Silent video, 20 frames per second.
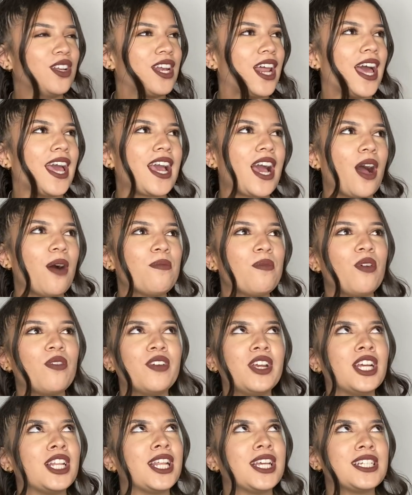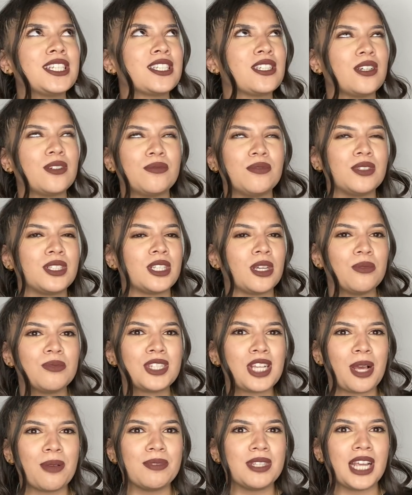Like I'm over here like,
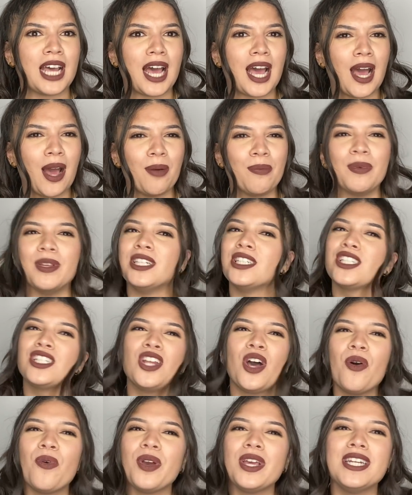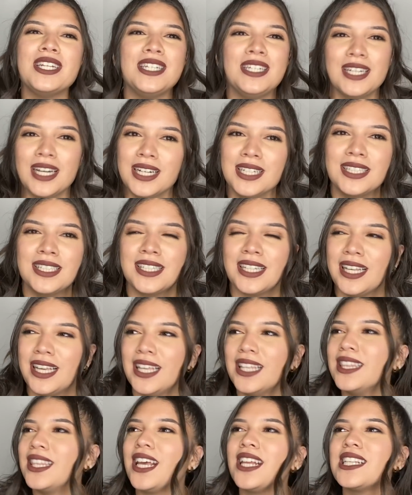sometimes that happens. No, it
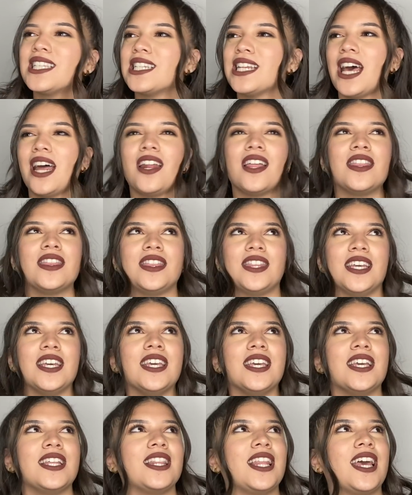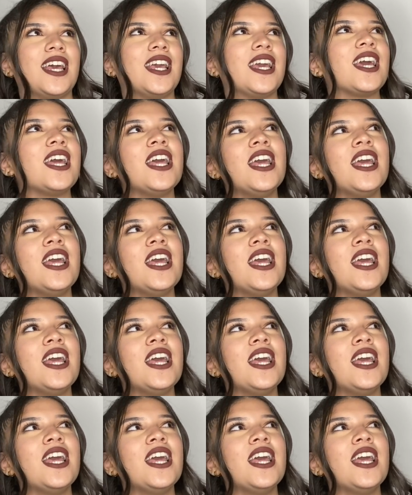doesn't. That's not a thing. Like,